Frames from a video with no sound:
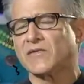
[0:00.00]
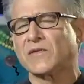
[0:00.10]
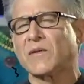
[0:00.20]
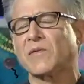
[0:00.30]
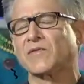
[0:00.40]
And
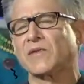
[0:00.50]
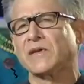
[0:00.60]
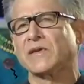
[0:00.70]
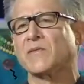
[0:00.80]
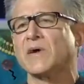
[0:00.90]
so I was
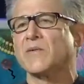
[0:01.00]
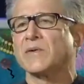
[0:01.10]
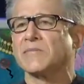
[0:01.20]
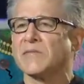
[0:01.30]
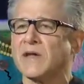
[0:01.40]
thinking, wow,
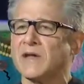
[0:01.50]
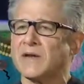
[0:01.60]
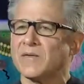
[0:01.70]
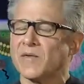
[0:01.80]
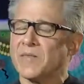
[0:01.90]

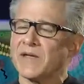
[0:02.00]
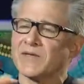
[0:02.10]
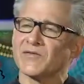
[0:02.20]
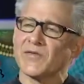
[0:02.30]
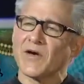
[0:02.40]
we're
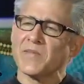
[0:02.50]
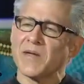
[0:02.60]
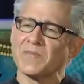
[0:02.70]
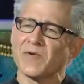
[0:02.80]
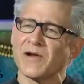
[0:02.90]
making cell
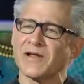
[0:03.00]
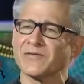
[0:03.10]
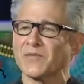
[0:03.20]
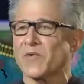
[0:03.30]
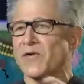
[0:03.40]

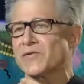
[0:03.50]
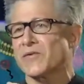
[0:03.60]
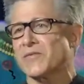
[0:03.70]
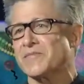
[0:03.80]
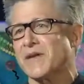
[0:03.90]
membranes, we're
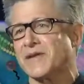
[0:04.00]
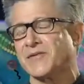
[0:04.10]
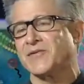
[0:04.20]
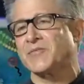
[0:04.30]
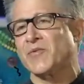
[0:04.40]
also making
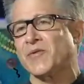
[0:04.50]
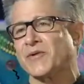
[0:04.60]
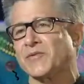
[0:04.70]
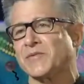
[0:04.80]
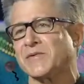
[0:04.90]
these
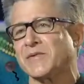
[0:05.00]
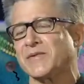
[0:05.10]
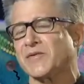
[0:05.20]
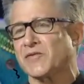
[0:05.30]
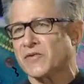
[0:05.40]
porous
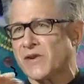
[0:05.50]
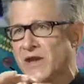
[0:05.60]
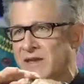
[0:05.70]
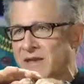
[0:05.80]
materials. Could I